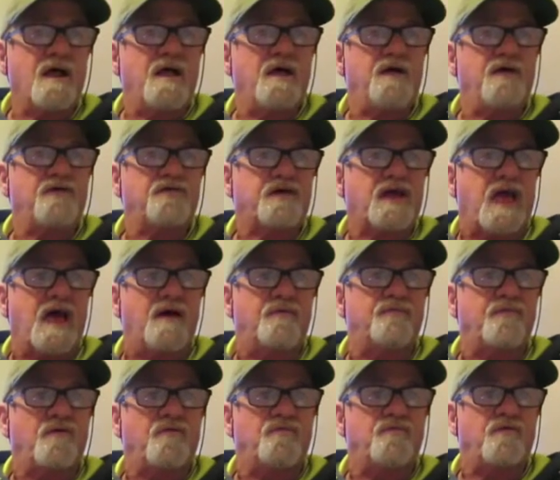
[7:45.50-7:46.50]
is
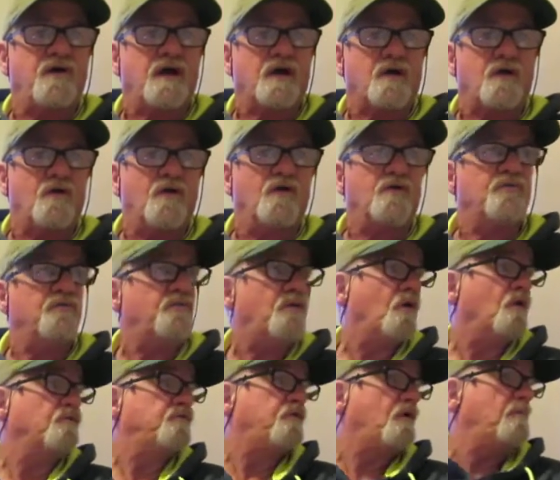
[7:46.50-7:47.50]
Kevin Vickers.
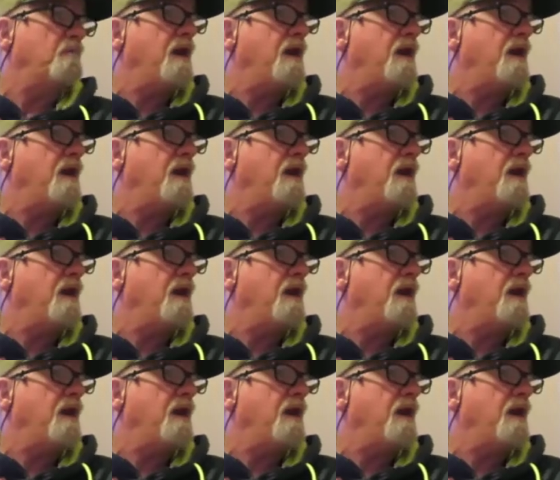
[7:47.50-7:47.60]
Vote for